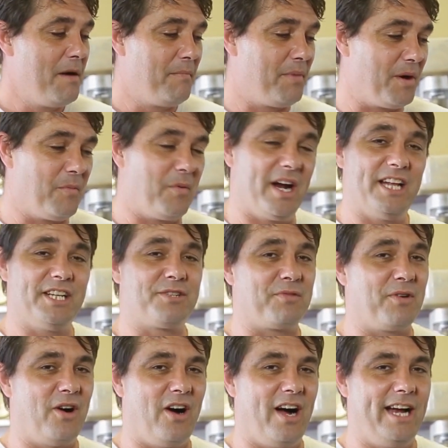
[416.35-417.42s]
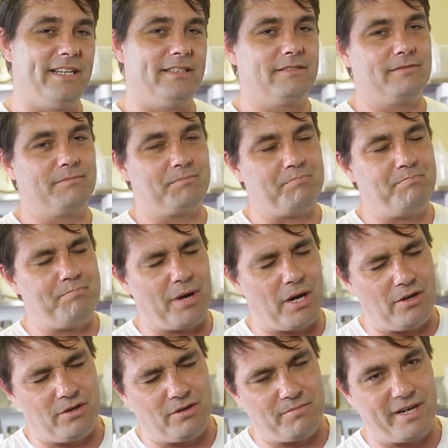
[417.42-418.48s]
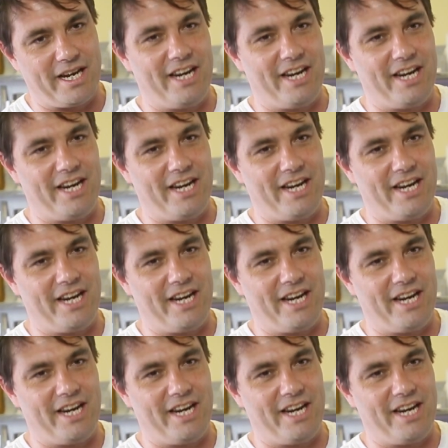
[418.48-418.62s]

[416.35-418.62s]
But when it's right, boom,